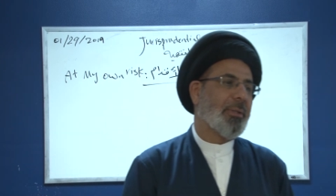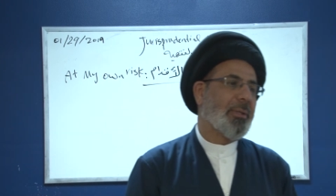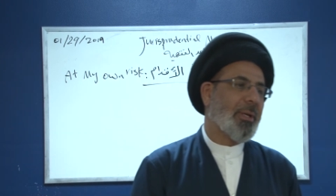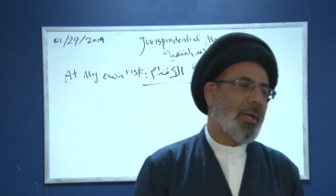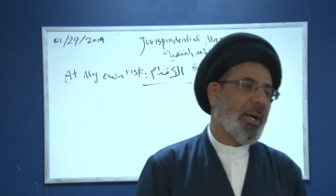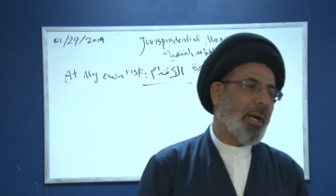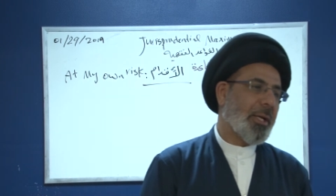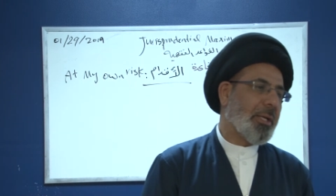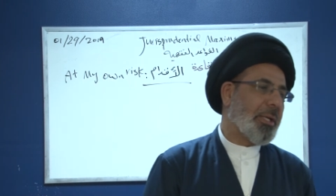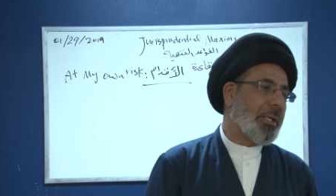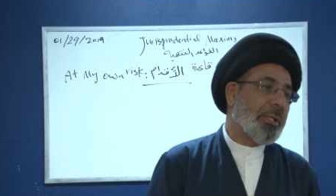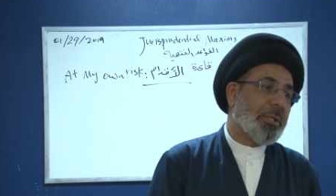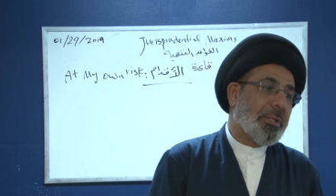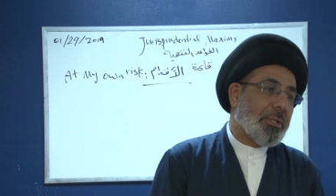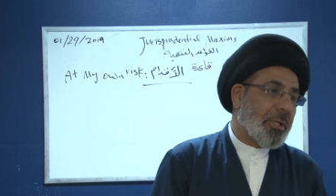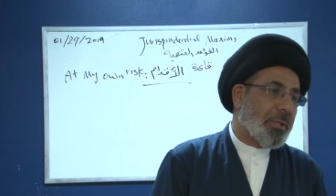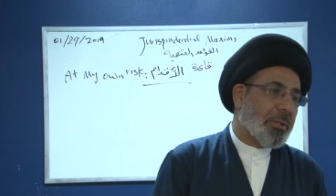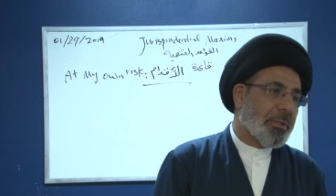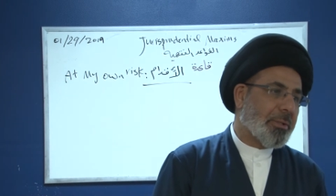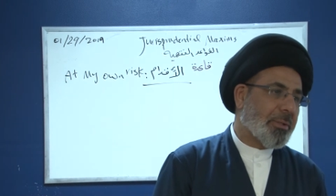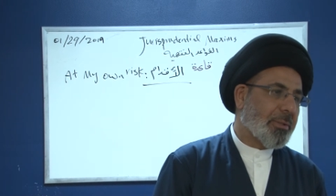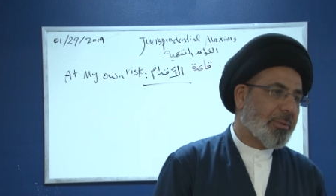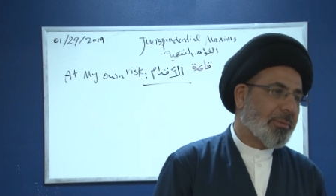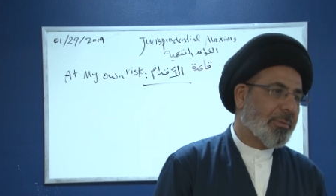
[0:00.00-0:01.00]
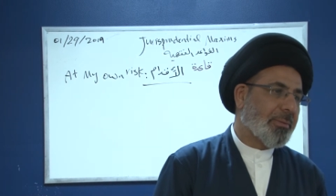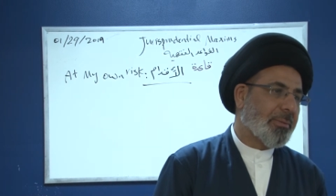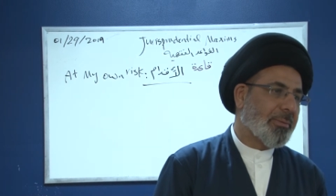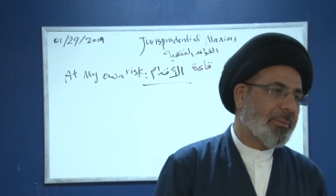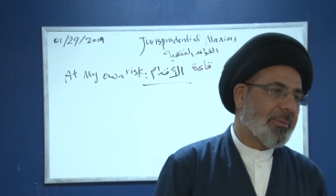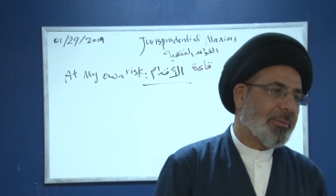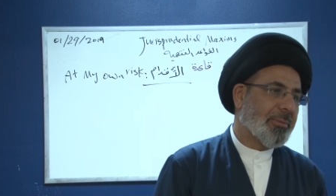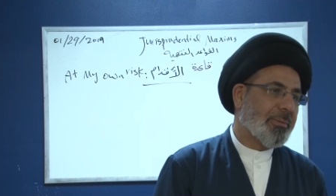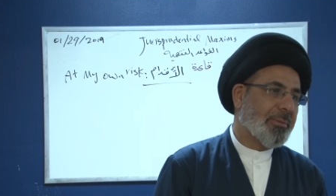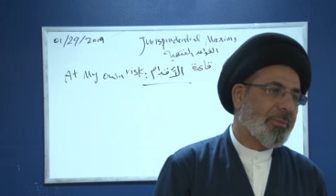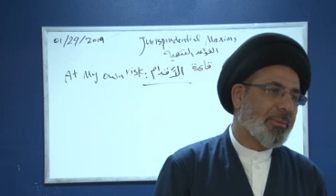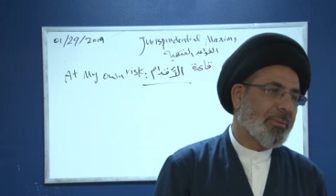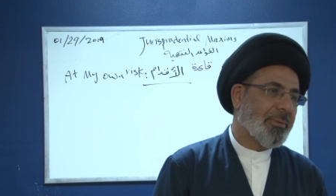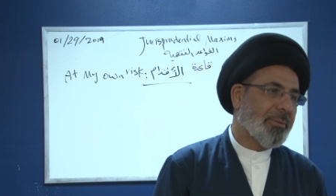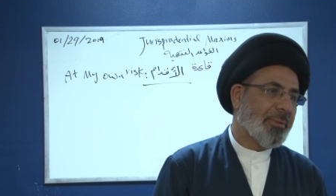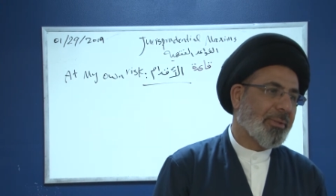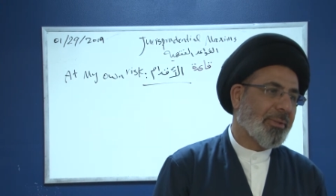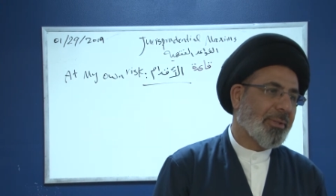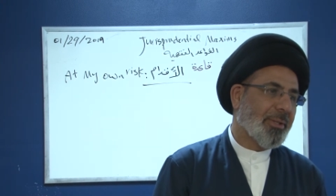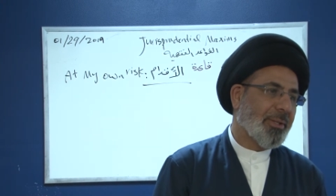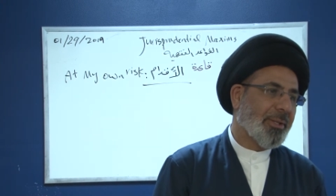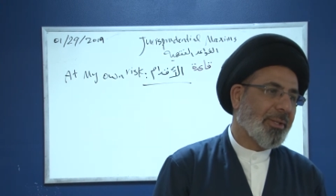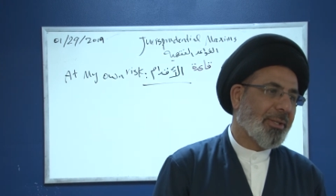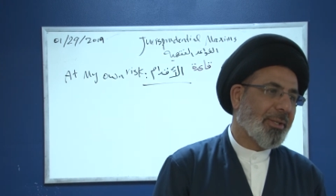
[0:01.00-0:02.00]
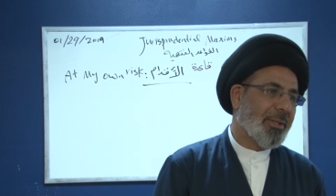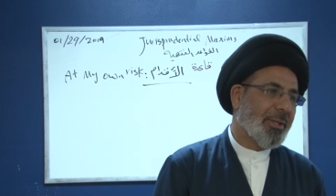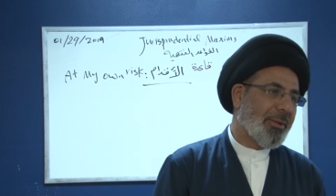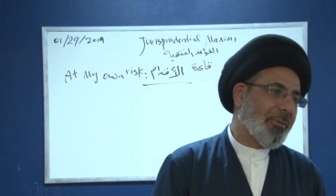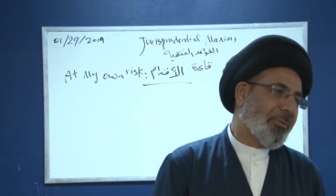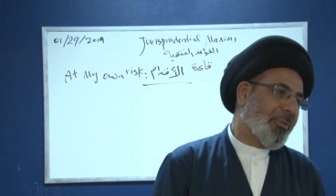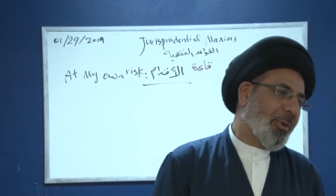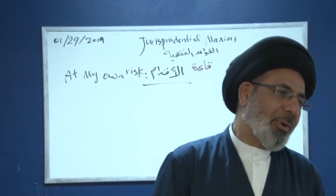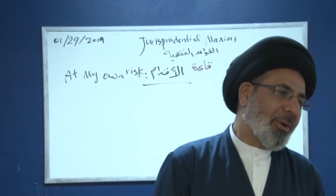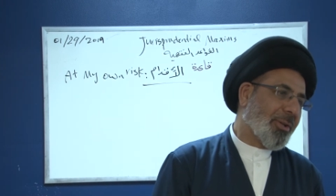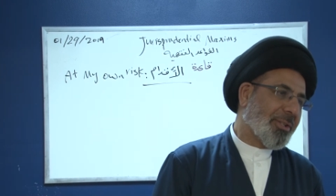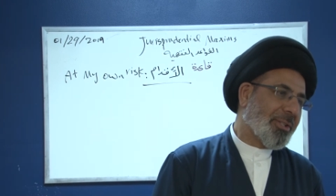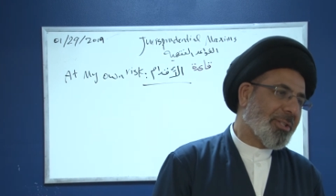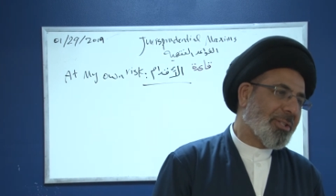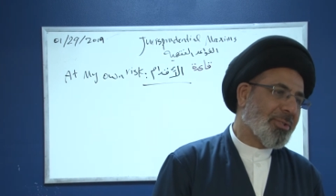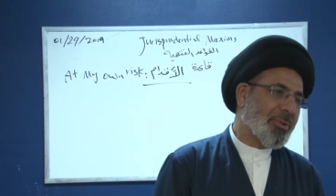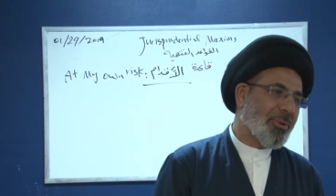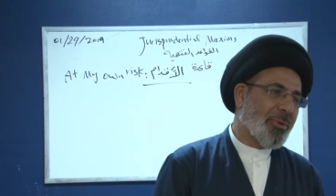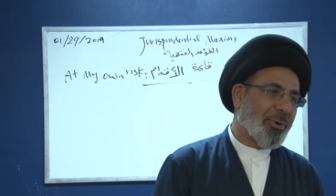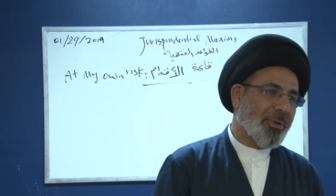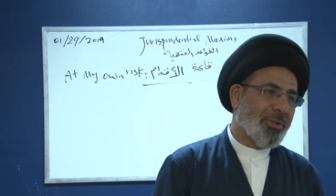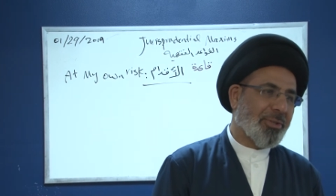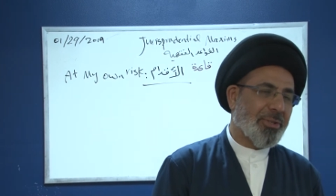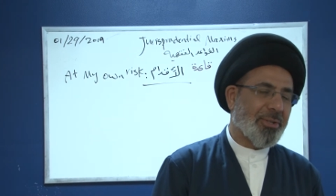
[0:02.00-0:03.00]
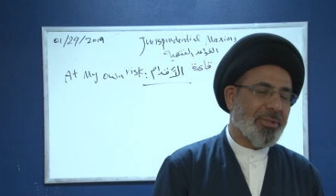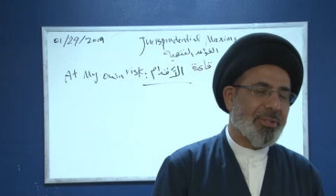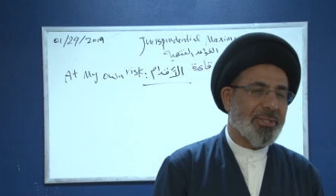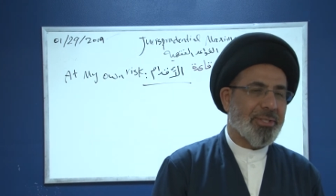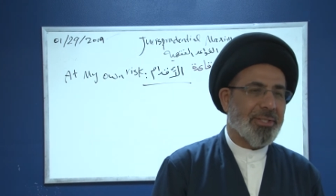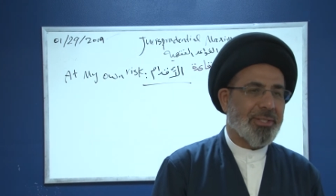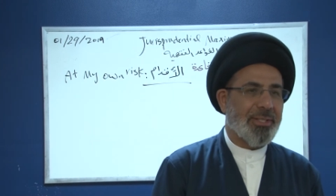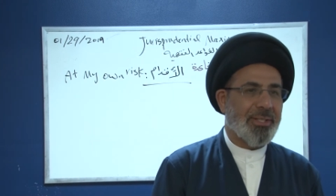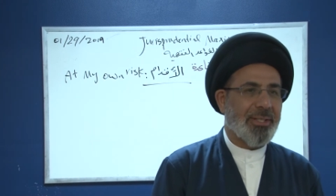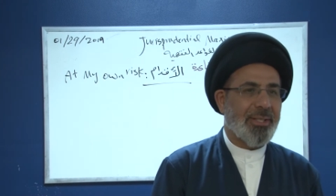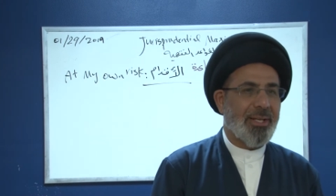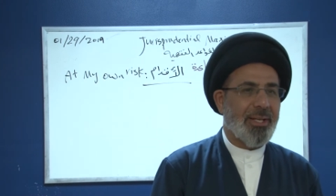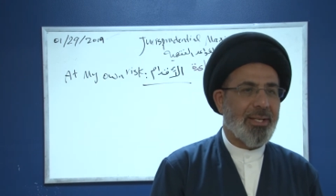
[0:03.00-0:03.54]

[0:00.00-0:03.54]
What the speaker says: And he did. He followed his orders.